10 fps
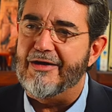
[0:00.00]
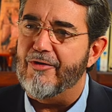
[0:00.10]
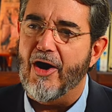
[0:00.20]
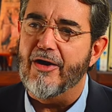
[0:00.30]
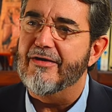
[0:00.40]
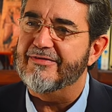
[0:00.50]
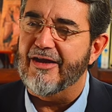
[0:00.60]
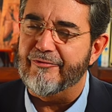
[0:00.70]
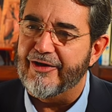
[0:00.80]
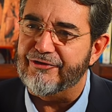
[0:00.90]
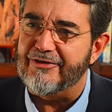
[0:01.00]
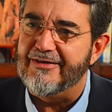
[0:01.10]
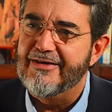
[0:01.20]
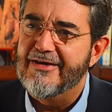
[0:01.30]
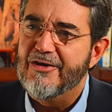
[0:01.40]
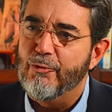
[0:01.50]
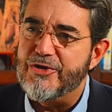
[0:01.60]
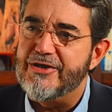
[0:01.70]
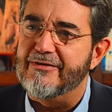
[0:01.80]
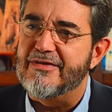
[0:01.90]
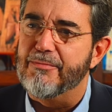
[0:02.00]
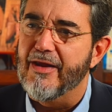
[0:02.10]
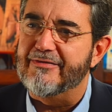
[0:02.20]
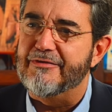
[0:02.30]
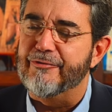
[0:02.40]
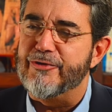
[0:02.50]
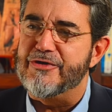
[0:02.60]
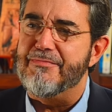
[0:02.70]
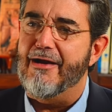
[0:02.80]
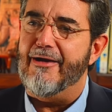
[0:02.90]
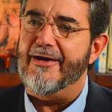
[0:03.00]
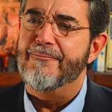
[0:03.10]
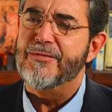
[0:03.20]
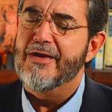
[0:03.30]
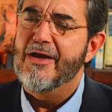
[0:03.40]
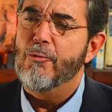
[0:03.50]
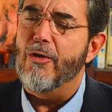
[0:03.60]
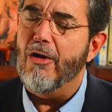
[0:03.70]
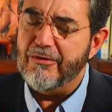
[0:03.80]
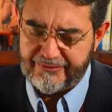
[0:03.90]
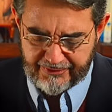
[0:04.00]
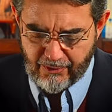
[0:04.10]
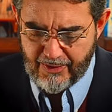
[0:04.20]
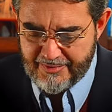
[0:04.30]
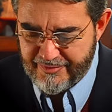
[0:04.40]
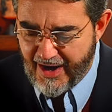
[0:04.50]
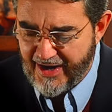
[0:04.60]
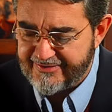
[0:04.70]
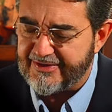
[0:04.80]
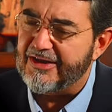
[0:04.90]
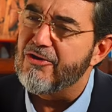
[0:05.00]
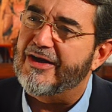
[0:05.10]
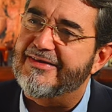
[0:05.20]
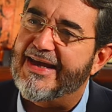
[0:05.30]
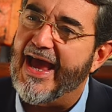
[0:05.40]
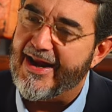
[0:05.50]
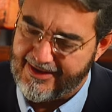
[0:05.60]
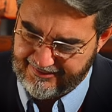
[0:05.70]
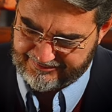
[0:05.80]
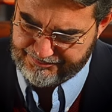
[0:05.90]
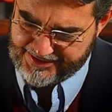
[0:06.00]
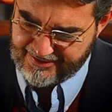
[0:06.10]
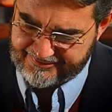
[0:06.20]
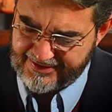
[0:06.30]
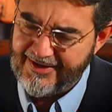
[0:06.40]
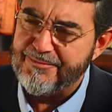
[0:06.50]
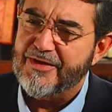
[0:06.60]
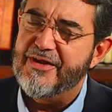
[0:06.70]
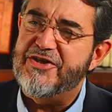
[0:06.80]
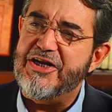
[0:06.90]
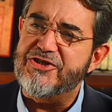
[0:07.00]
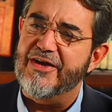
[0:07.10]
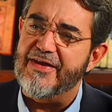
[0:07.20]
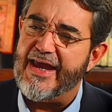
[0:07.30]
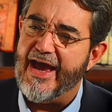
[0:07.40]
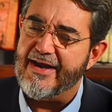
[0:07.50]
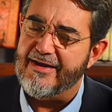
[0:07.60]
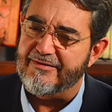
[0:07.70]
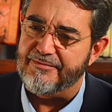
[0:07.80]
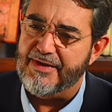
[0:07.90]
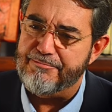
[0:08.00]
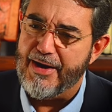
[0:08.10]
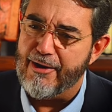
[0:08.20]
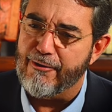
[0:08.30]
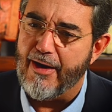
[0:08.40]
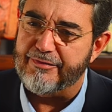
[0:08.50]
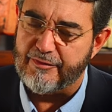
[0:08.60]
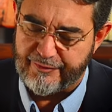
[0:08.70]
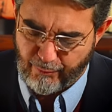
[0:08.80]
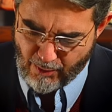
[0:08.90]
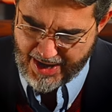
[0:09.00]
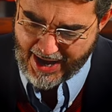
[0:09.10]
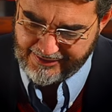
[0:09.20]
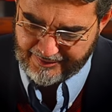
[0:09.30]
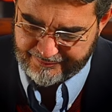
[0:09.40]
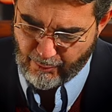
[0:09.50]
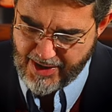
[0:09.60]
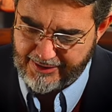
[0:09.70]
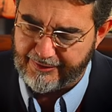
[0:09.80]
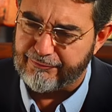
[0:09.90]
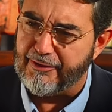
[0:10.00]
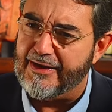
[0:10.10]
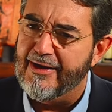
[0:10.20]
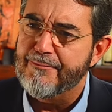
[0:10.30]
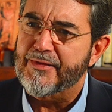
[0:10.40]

of our salvation, which is the Blessed Virgin Mary. We're also advised to look at the Catechism, because the teaching of the Catechism in paragraphs 490 to 493,